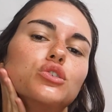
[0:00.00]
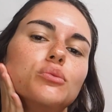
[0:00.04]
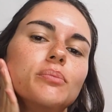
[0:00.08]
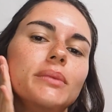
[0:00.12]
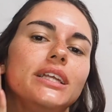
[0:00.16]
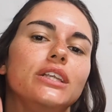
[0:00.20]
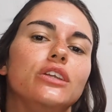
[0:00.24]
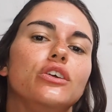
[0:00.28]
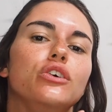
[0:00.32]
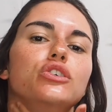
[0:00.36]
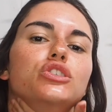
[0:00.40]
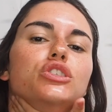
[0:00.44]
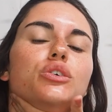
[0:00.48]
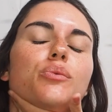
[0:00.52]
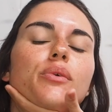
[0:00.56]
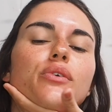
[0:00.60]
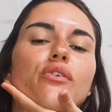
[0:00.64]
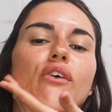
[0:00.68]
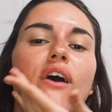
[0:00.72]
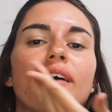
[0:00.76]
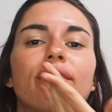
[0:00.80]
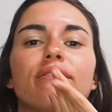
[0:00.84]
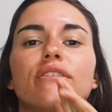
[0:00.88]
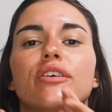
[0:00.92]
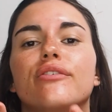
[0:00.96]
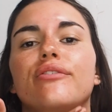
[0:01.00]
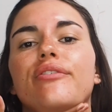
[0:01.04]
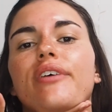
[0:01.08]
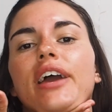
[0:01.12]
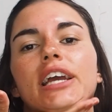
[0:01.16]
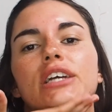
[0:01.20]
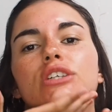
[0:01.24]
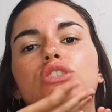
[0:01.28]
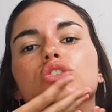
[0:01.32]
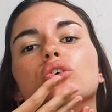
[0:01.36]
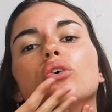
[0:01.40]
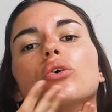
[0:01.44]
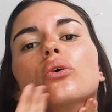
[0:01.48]
I mean, usually when you're having a
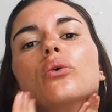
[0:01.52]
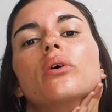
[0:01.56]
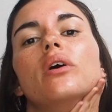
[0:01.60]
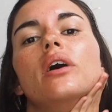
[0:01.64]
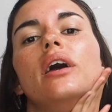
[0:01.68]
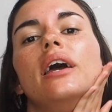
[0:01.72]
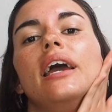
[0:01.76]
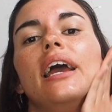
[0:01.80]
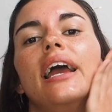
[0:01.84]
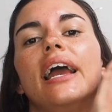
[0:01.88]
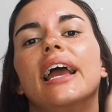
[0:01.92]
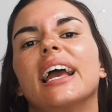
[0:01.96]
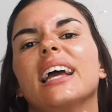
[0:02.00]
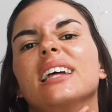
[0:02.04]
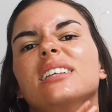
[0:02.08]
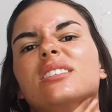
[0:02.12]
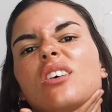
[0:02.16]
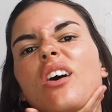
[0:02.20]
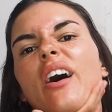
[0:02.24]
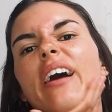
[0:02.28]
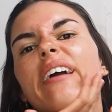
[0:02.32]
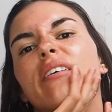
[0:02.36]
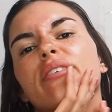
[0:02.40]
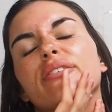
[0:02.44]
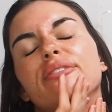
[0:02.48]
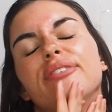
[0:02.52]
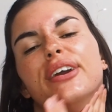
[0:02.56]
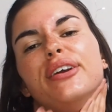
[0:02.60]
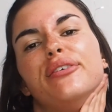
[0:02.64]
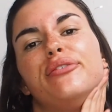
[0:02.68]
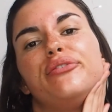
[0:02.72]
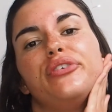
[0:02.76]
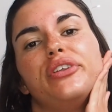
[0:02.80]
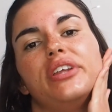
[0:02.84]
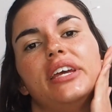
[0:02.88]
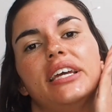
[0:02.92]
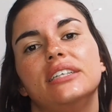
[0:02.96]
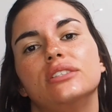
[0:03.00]
facial, it's like
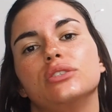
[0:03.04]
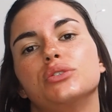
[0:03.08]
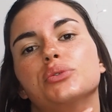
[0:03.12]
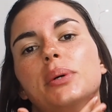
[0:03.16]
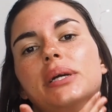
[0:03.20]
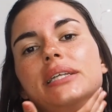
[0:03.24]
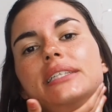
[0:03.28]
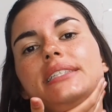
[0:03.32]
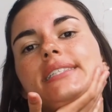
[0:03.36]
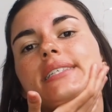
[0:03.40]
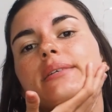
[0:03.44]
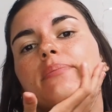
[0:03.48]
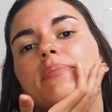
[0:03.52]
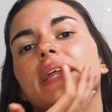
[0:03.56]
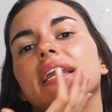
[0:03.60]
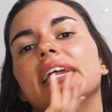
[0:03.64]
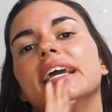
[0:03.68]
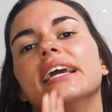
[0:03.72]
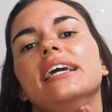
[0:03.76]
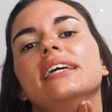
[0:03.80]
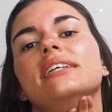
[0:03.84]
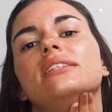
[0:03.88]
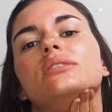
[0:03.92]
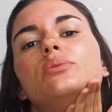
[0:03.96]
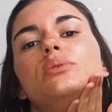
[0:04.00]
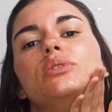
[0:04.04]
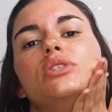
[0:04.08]
15-20 minutes.